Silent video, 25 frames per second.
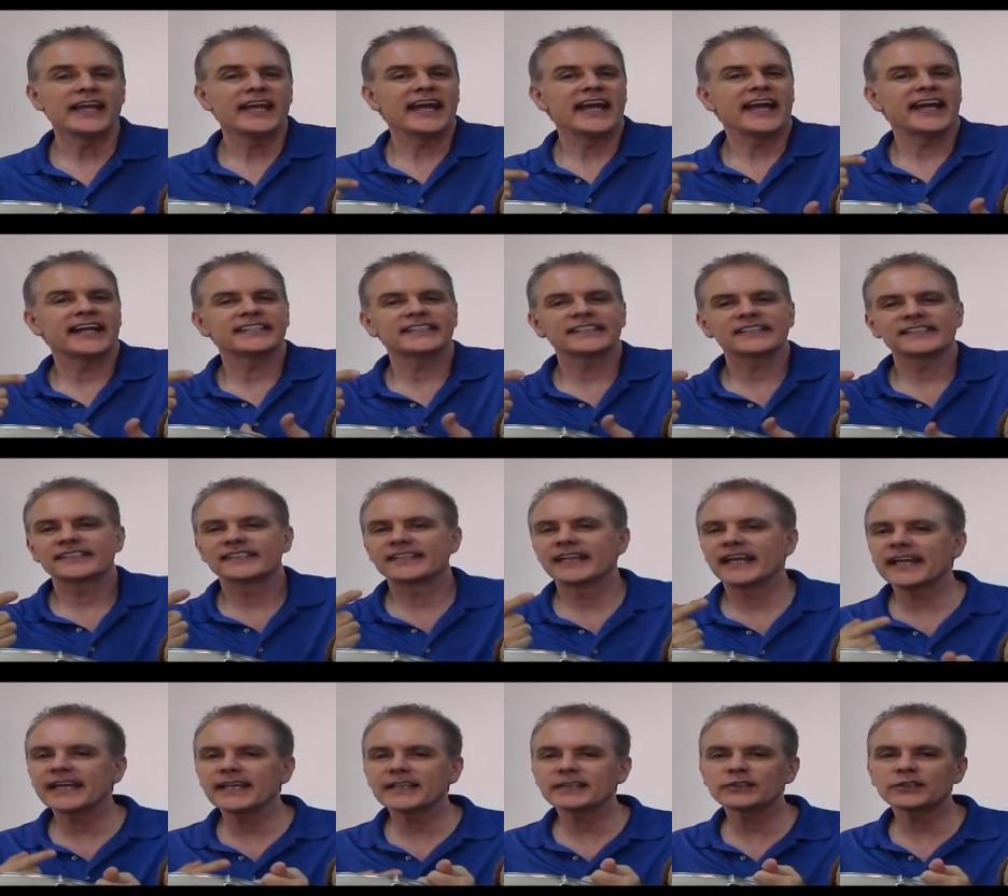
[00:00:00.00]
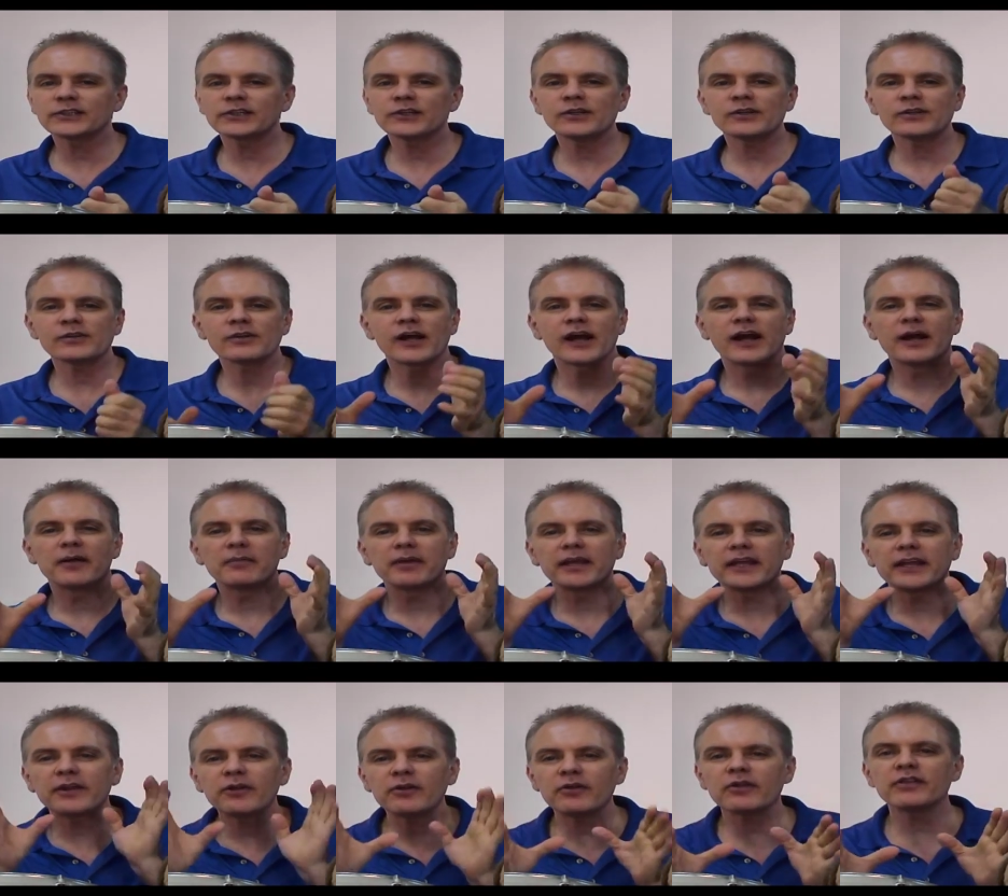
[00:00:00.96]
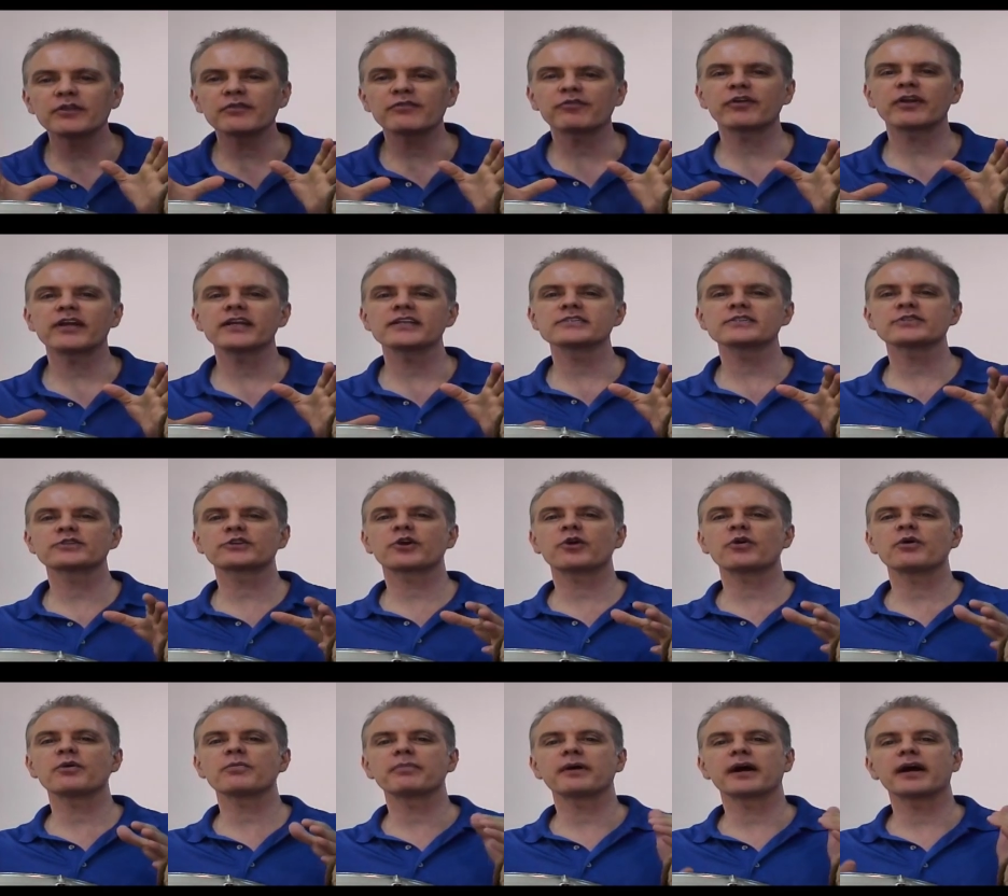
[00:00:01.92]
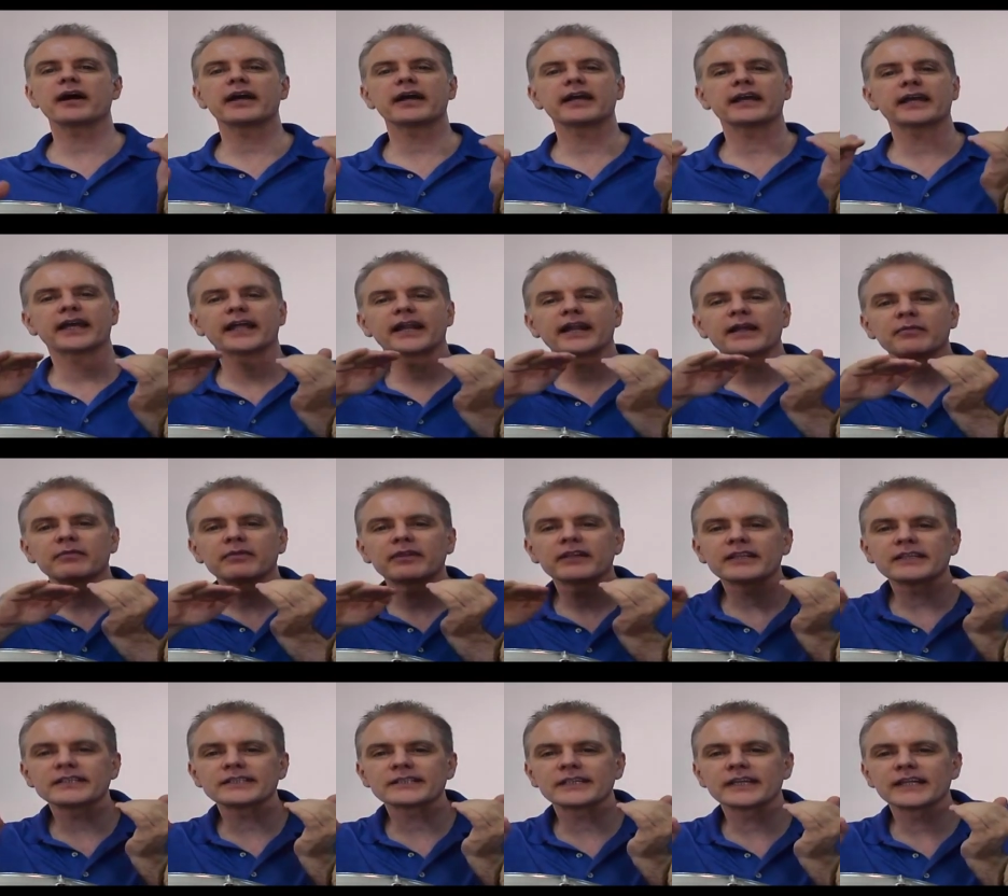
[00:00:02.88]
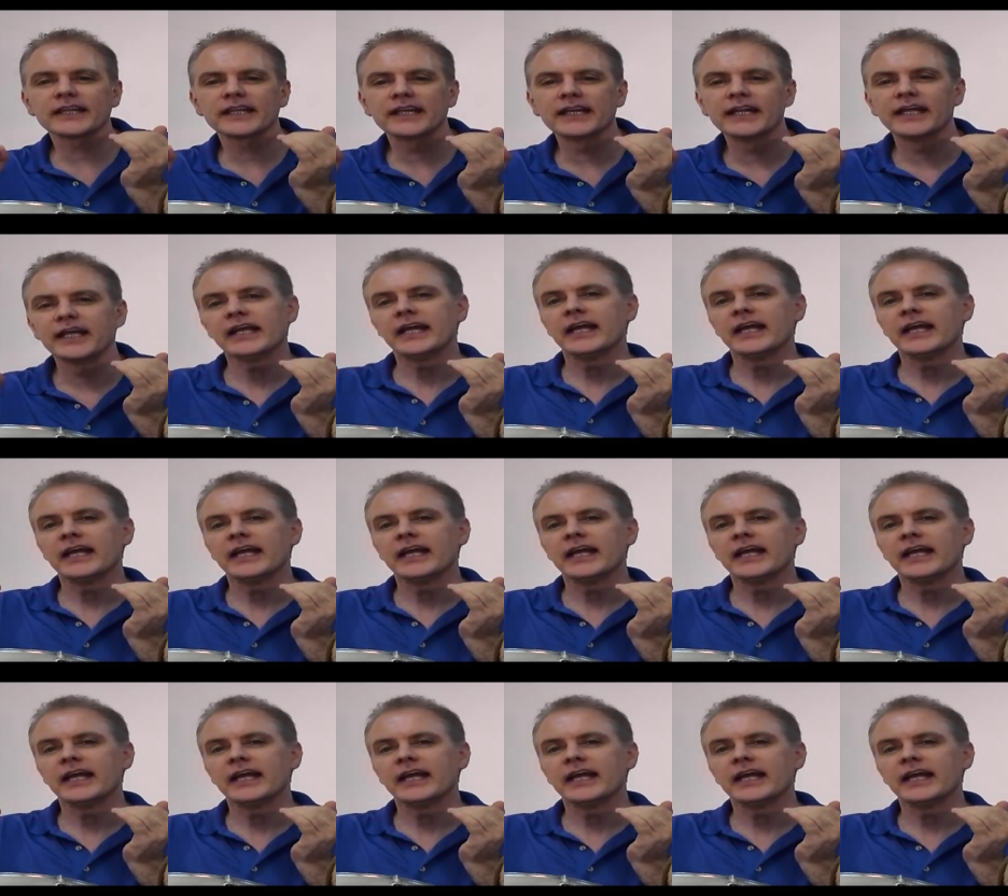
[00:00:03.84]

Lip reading: as a dancer, I'm hearing the phrases going by and I'm listening.